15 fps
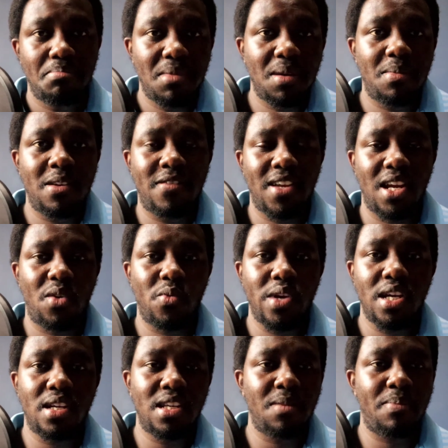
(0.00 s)
maybe even a
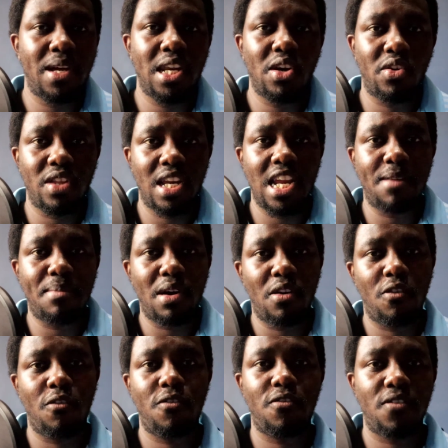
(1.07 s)
week, depending on the number
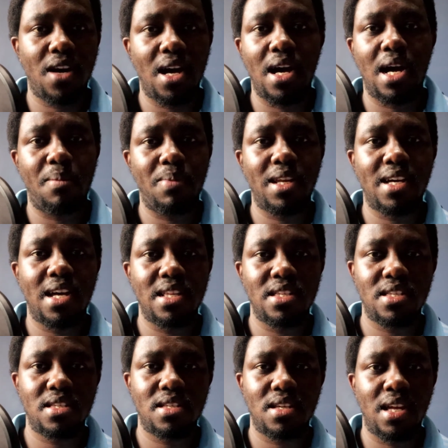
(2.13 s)
of uh,
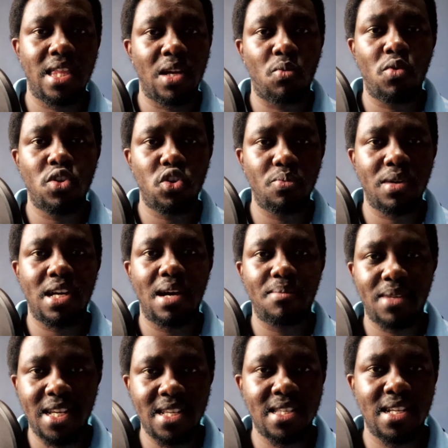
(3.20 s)
applicants uh, that want to become
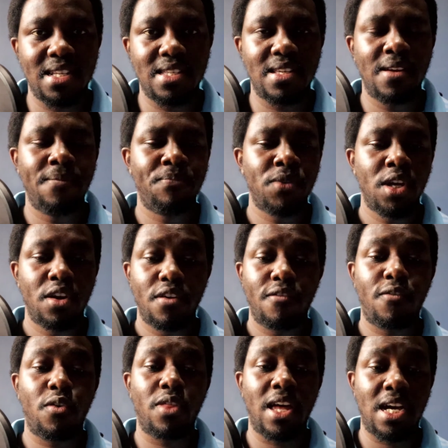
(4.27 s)
testers,
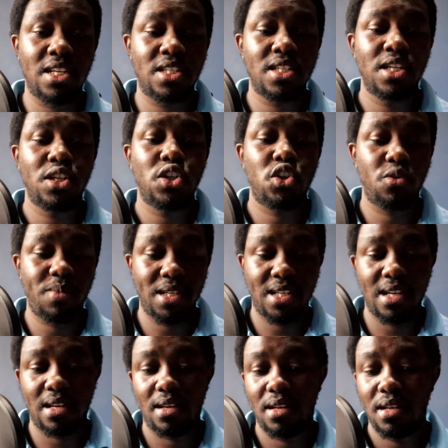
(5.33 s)
for that to be
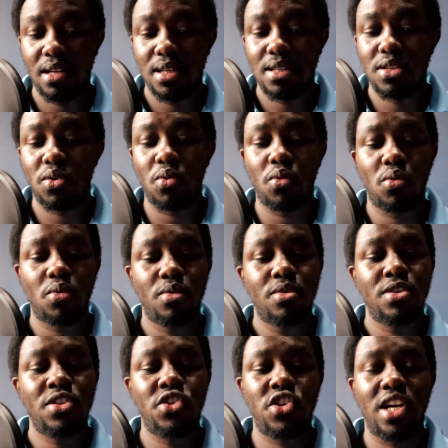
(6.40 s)
done. So
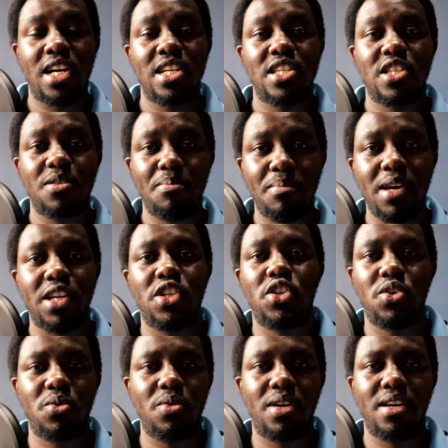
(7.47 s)
just make
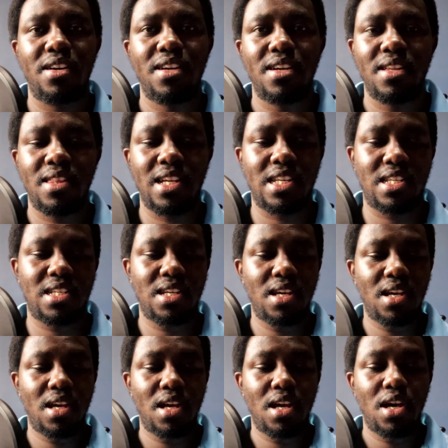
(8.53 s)
sure that
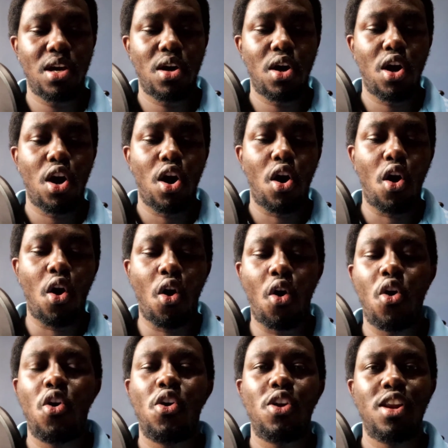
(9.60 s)

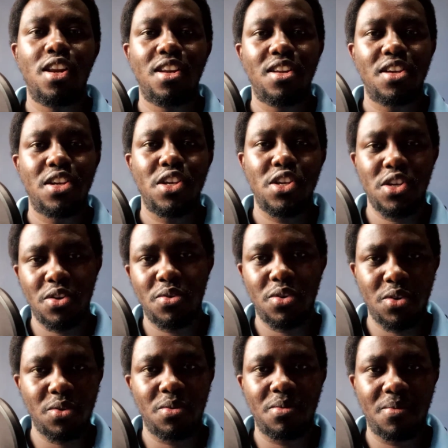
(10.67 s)
all you
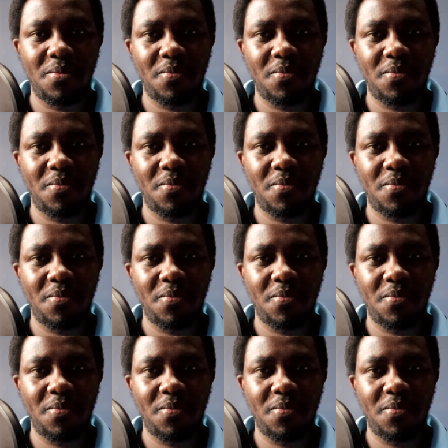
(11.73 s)
do